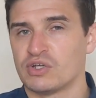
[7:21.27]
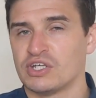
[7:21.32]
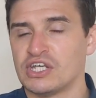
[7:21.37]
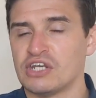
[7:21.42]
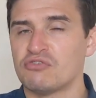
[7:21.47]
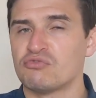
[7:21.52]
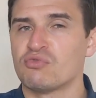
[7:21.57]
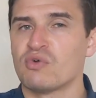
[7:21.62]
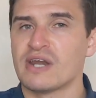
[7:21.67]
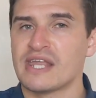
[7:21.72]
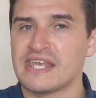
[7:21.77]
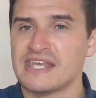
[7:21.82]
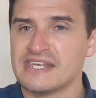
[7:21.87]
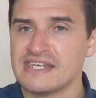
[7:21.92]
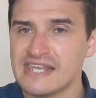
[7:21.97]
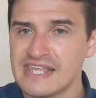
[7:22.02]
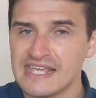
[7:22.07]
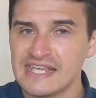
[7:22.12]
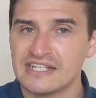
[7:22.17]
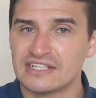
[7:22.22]
you didn't really
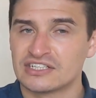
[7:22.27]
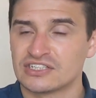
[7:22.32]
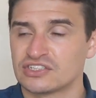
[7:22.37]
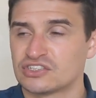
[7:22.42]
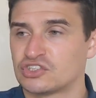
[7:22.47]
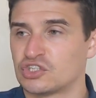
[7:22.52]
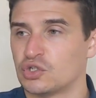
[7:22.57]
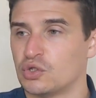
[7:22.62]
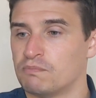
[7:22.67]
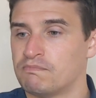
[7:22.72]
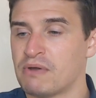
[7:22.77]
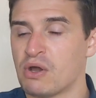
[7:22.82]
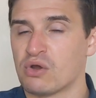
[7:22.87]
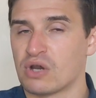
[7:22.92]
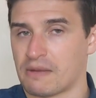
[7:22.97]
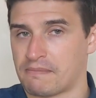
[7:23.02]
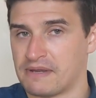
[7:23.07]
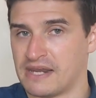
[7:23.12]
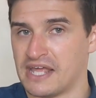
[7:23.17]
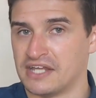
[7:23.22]
need to
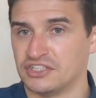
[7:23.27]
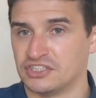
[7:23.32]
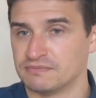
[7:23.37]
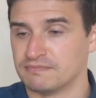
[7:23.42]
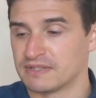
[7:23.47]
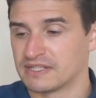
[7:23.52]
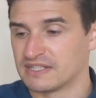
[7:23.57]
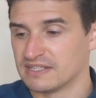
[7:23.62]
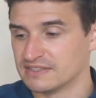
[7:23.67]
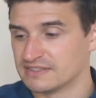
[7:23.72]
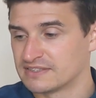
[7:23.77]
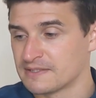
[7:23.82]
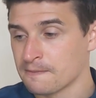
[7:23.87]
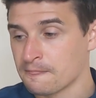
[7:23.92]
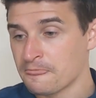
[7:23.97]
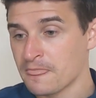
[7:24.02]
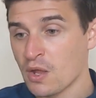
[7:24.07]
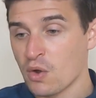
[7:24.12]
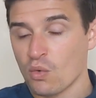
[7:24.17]
build up an engine because